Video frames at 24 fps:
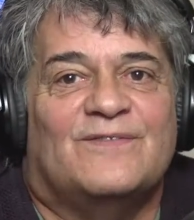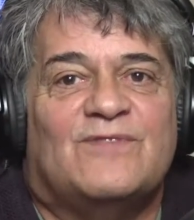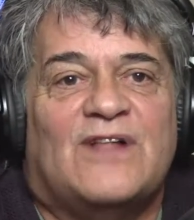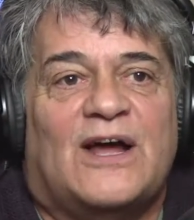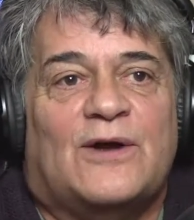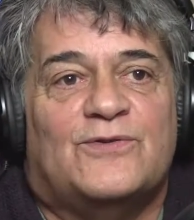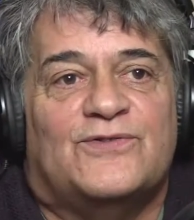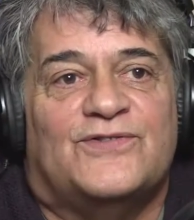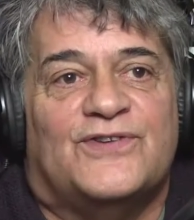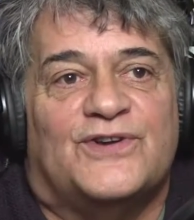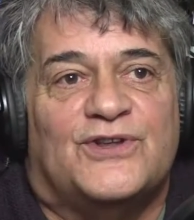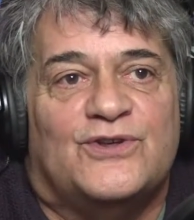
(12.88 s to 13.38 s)

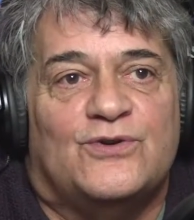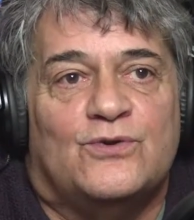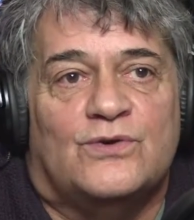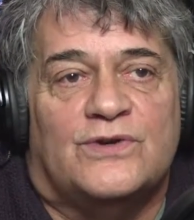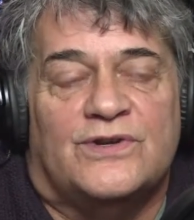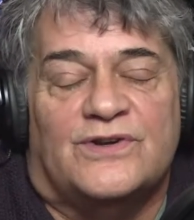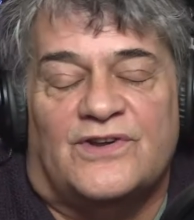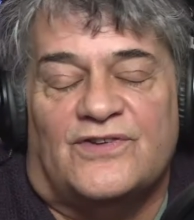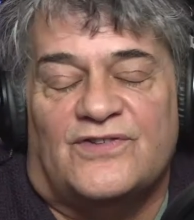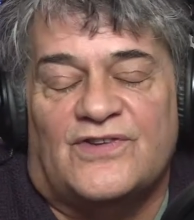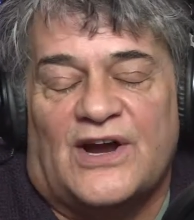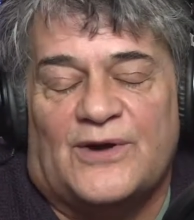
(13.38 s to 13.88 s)
Flower City
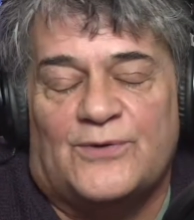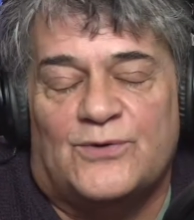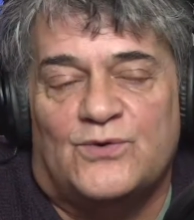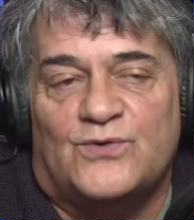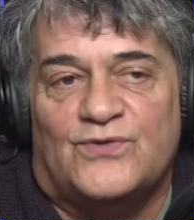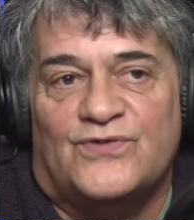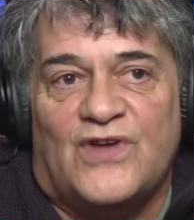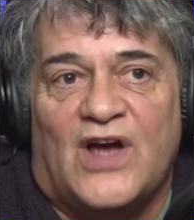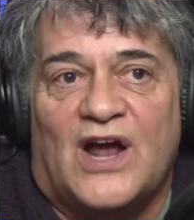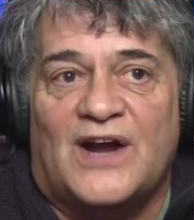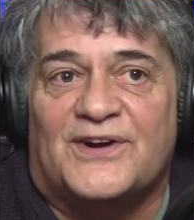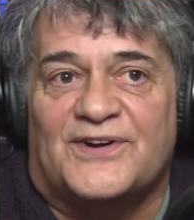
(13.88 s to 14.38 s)
Union is our
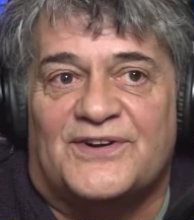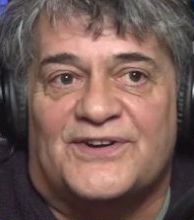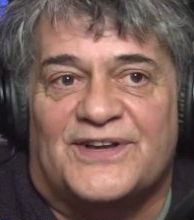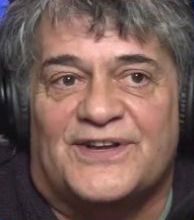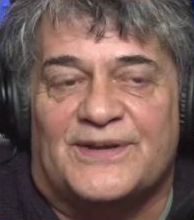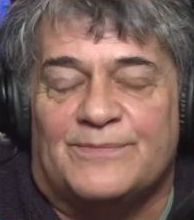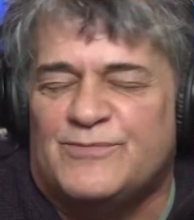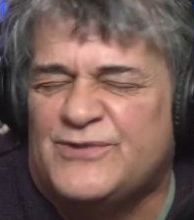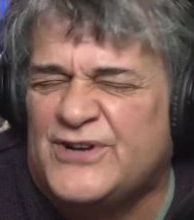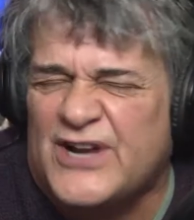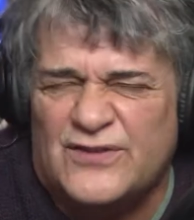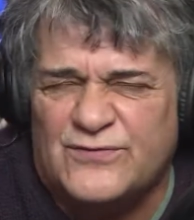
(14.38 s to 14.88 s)
new soccer
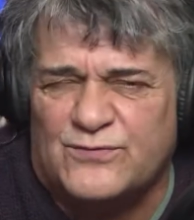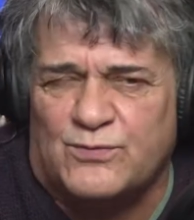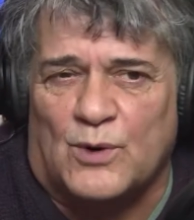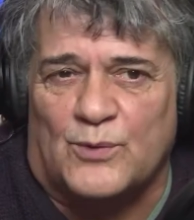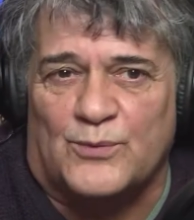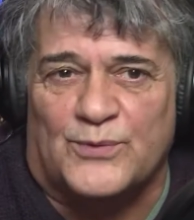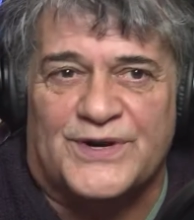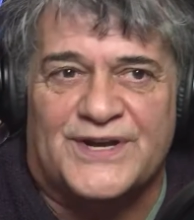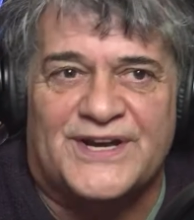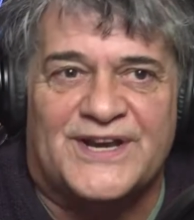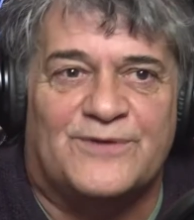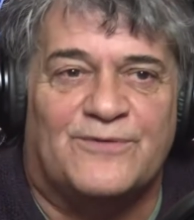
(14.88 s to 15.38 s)
team, just what
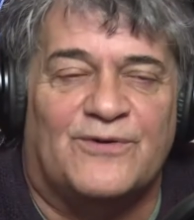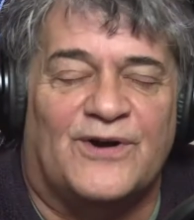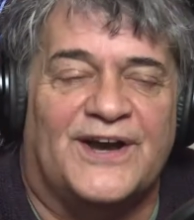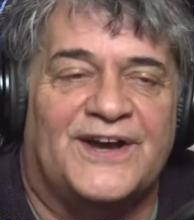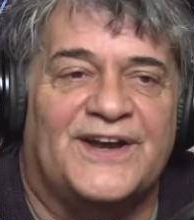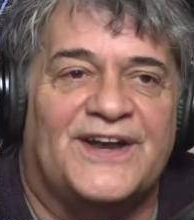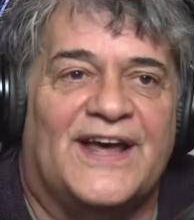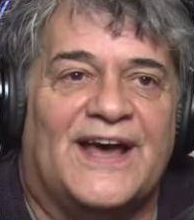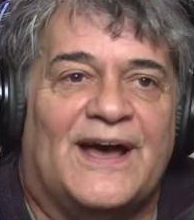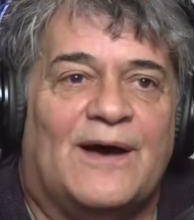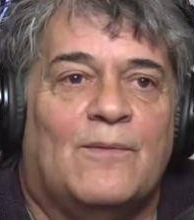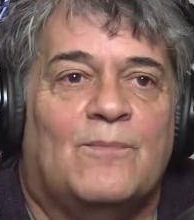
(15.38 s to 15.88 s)
we need
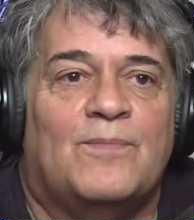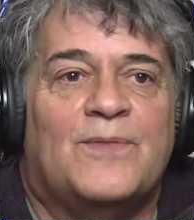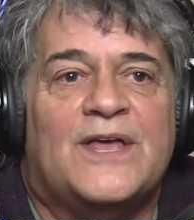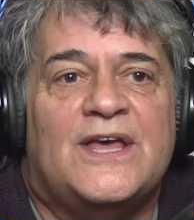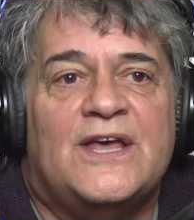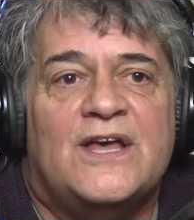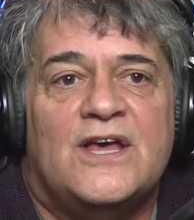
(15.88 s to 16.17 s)
right now.